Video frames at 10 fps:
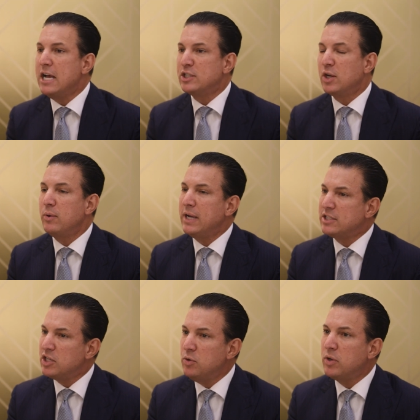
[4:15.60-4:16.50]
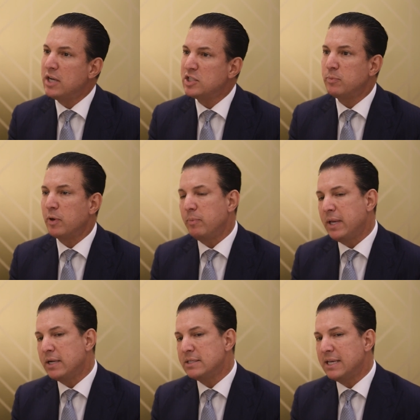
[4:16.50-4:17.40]
So it's a new customer
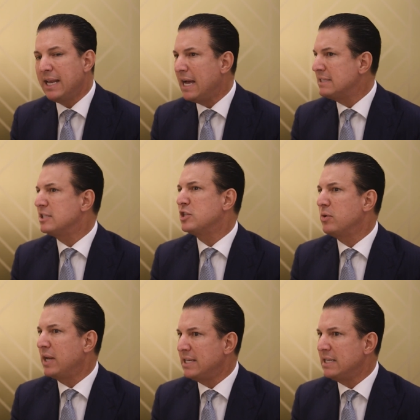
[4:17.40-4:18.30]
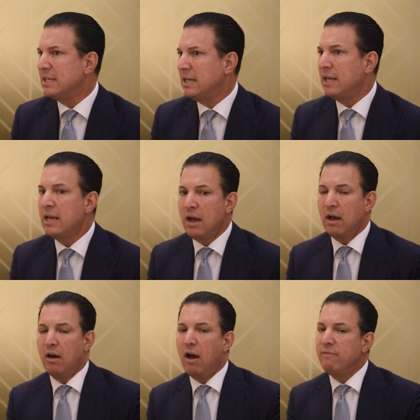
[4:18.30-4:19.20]
because it has its own identity.
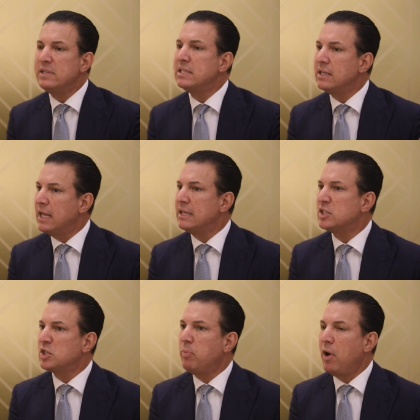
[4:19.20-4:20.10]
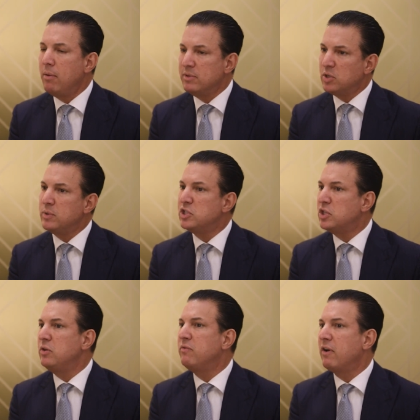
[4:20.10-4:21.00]
Obviously Atlantis the Palm is always
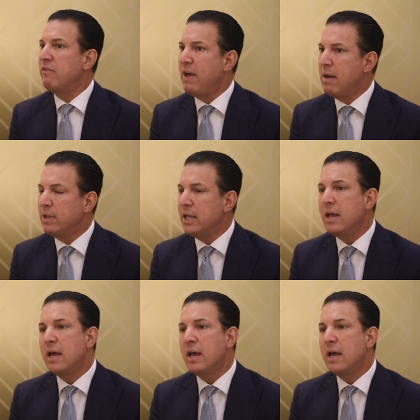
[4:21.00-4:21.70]
skewed very family.